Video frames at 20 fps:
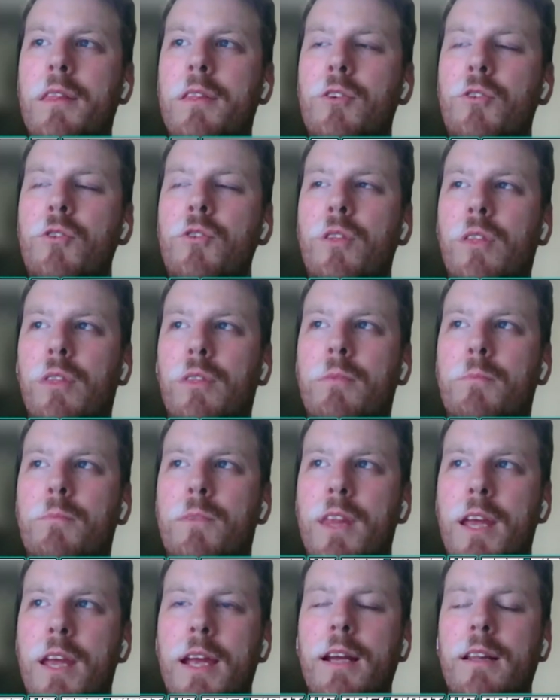do
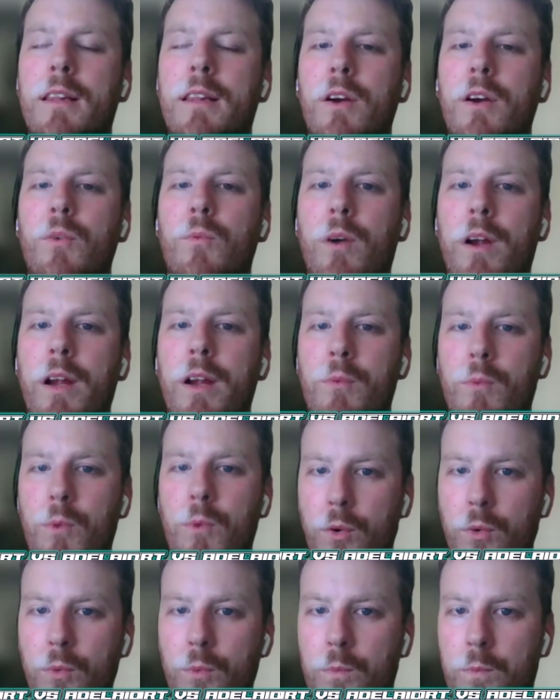think that
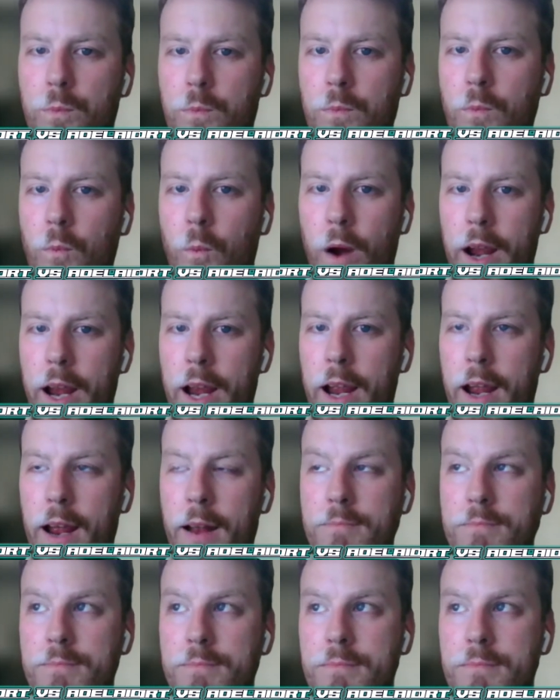we're